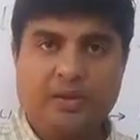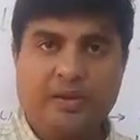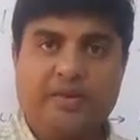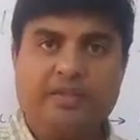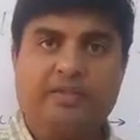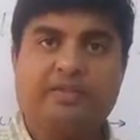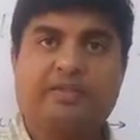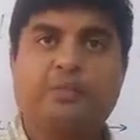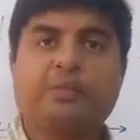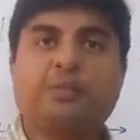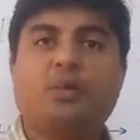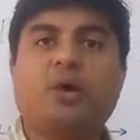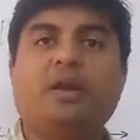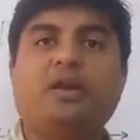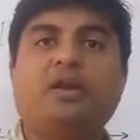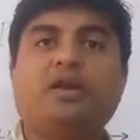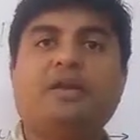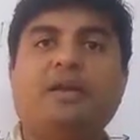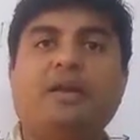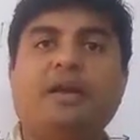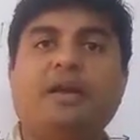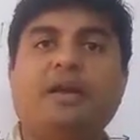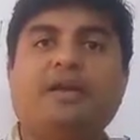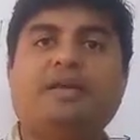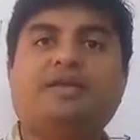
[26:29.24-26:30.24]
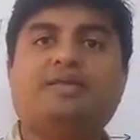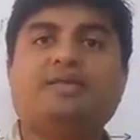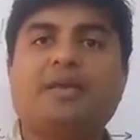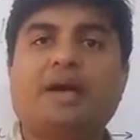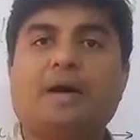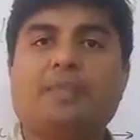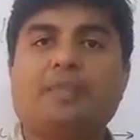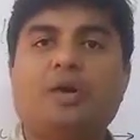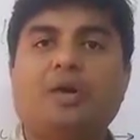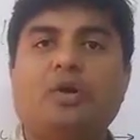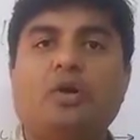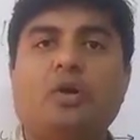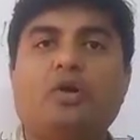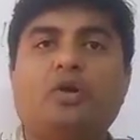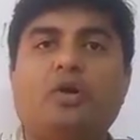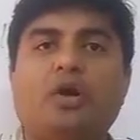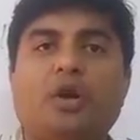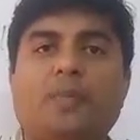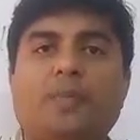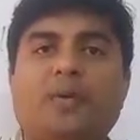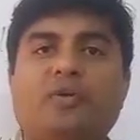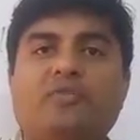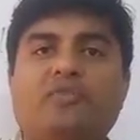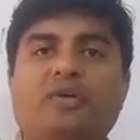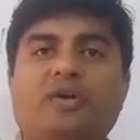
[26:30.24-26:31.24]
If the pollen grain is coming on
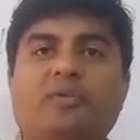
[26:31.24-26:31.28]
top of